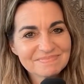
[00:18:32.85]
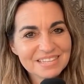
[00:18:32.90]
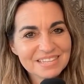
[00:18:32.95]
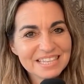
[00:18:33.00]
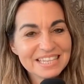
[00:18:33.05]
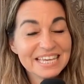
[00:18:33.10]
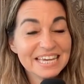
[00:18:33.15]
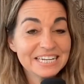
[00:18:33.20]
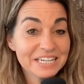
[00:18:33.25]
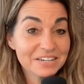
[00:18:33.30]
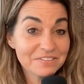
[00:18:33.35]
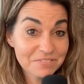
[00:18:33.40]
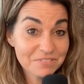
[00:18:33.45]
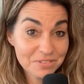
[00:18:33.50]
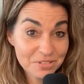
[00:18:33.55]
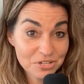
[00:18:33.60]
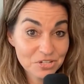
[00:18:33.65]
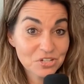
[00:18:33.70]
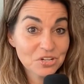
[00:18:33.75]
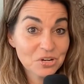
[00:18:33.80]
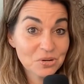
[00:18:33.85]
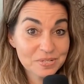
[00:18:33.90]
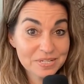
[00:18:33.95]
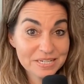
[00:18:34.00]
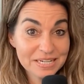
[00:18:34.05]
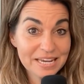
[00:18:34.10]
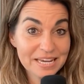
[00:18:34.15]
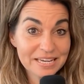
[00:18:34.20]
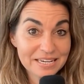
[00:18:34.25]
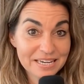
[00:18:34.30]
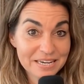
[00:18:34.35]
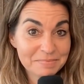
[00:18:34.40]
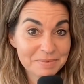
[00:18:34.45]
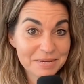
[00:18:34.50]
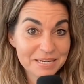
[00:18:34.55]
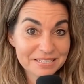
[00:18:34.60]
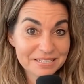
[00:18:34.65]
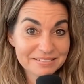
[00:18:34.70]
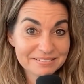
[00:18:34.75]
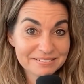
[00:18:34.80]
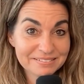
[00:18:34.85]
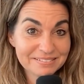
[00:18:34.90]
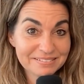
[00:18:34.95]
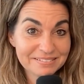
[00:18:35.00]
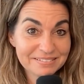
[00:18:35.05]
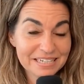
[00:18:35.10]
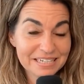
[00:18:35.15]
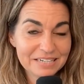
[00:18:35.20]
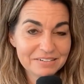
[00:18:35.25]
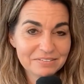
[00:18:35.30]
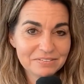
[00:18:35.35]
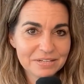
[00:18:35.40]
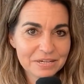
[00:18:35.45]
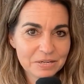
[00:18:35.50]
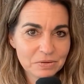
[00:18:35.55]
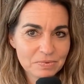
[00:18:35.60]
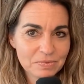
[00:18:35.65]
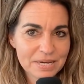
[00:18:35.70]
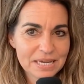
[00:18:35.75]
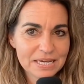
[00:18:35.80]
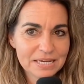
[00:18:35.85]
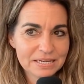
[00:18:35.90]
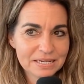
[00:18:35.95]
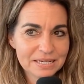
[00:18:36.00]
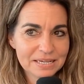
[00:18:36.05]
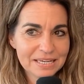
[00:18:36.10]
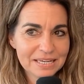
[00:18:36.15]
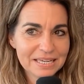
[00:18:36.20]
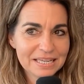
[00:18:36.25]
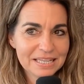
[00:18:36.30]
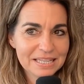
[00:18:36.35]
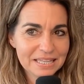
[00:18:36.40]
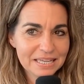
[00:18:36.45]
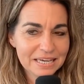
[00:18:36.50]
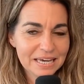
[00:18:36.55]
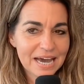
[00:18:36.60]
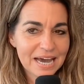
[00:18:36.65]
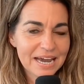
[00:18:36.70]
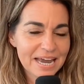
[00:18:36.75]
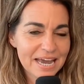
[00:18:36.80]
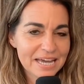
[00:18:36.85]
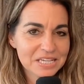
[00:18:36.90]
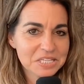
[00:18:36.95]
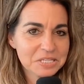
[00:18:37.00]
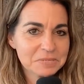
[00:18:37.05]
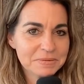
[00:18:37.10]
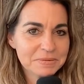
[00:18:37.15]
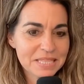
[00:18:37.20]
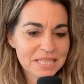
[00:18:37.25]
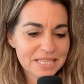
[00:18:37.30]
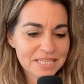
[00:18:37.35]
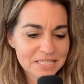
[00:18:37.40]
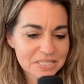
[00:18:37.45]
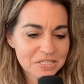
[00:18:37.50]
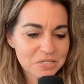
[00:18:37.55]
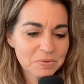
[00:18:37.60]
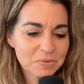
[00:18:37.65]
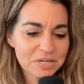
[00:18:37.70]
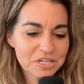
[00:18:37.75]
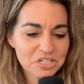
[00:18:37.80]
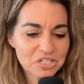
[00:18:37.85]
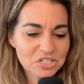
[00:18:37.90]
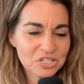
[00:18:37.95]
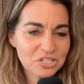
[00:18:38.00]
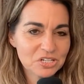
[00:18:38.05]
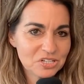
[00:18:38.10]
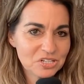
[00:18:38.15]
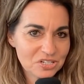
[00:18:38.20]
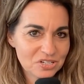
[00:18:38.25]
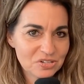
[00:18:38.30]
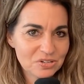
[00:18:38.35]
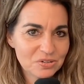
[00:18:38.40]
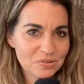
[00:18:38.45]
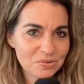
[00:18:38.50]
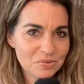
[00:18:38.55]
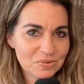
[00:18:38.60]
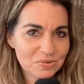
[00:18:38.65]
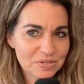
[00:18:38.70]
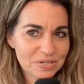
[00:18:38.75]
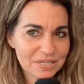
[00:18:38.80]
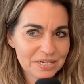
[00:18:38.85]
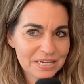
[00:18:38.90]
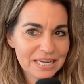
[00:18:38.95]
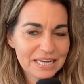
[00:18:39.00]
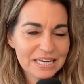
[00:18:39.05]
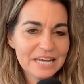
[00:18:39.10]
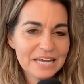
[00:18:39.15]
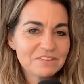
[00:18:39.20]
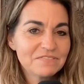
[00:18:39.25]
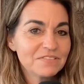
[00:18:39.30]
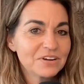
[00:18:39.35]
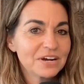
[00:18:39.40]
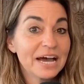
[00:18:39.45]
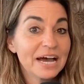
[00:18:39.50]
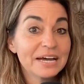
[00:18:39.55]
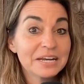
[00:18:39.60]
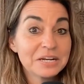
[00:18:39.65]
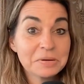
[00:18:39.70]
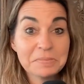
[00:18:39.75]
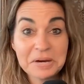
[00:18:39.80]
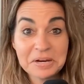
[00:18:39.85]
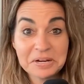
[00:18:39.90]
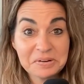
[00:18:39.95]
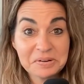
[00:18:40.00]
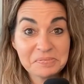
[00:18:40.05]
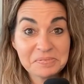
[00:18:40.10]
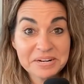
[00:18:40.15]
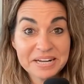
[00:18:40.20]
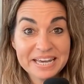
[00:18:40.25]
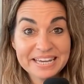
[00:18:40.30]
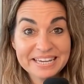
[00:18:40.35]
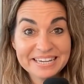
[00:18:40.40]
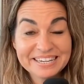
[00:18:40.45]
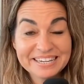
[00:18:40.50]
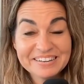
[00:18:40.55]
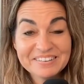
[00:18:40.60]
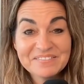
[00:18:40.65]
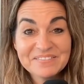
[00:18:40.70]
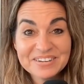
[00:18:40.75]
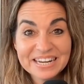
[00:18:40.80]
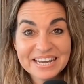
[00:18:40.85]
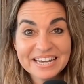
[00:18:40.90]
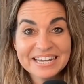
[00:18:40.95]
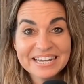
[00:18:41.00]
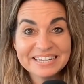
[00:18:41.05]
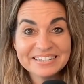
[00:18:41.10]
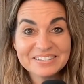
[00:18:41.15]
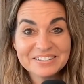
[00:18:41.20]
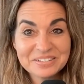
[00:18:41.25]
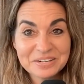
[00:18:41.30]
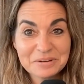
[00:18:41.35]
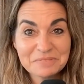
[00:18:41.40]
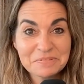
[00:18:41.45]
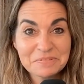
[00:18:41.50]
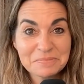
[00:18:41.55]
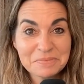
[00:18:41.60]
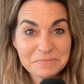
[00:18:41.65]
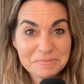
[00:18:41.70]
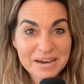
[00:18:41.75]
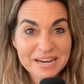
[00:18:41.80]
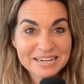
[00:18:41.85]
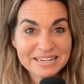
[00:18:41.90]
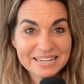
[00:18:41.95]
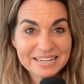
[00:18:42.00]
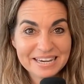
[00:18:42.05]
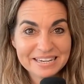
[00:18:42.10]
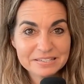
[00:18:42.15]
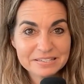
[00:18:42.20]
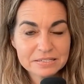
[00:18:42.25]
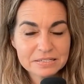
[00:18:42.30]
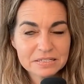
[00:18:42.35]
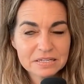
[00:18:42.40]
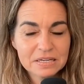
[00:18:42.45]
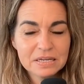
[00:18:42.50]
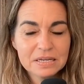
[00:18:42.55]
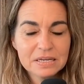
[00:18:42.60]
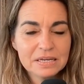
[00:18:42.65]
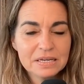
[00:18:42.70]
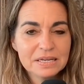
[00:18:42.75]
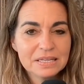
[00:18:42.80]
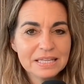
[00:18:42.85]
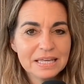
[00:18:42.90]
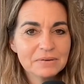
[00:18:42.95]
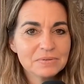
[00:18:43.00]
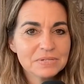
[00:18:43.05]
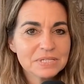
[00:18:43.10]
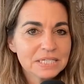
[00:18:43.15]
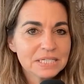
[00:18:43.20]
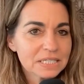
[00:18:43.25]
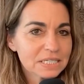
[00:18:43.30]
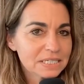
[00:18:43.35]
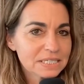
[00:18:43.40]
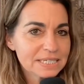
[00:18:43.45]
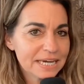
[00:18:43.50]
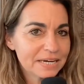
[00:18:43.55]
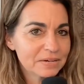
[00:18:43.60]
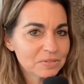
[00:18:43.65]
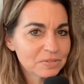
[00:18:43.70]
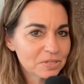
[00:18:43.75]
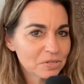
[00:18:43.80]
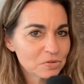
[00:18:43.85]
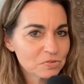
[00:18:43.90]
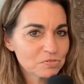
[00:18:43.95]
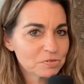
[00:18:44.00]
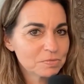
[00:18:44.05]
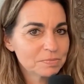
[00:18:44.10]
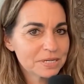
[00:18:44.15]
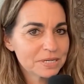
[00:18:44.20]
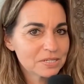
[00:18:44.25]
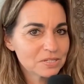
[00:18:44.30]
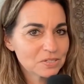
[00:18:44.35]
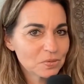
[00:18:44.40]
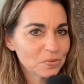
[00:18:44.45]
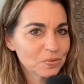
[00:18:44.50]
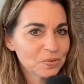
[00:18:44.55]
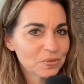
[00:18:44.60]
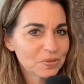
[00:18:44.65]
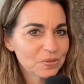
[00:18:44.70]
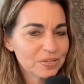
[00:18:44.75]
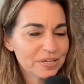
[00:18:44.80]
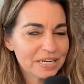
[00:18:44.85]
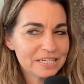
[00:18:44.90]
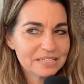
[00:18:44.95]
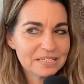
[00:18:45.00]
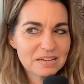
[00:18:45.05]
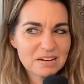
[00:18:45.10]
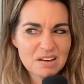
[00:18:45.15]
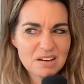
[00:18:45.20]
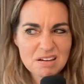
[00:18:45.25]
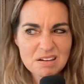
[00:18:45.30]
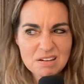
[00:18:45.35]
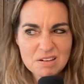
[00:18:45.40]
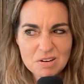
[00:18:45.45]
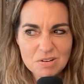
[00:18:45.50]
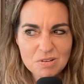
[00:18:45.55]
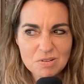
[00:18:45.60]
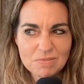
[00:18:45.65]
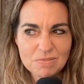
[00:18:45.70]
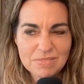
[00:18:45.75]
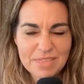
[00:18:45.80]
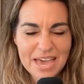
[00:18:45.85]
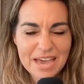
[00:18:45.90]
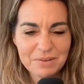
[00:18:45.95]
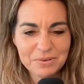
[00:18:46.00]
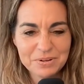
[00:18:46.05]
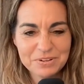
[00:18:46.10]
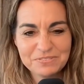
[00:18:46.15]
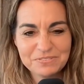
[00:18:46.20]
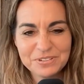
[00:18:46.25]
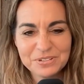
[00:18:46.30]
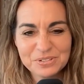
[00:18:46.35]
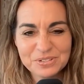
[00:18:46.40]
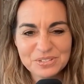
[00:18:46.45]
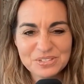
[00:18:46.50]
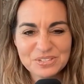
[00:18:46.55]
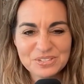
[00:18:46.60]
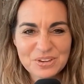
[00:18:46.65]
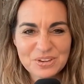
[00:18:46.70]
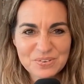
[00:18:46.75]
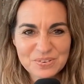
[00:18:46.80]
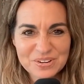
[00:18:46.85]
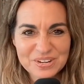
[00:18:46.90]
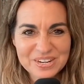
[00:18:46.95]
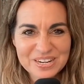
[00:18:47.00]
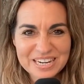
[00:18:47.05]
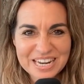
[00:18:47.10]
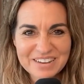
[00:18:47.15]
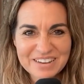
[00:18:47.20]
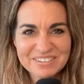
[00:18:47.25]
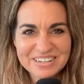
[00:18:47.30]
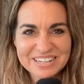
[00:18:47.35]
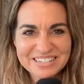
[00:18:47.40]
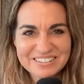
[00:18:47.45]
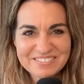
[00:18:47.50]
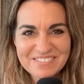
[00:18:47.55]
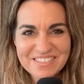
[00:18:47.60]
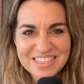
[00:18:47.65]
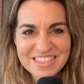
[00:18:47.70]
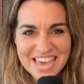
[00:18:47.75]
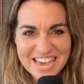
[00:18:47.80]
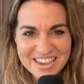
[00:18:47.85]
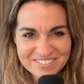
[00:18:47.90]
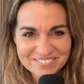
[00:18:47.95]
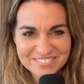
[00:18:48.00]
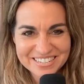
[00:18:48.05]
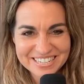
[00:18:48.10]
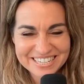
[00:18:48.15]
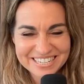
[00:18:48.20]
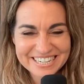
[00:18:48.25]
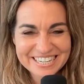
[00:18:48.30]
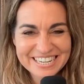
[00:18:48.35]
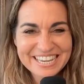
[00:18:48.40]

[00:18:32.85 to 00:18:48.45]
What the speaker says: The idea for this show today came in. And it was like, wait, the guy asked me this question too. And I'd forgotten about it when I stood up from the podcast. That was a little download from my soul. And I said, oh, that one feels so good. I'm going to do that one.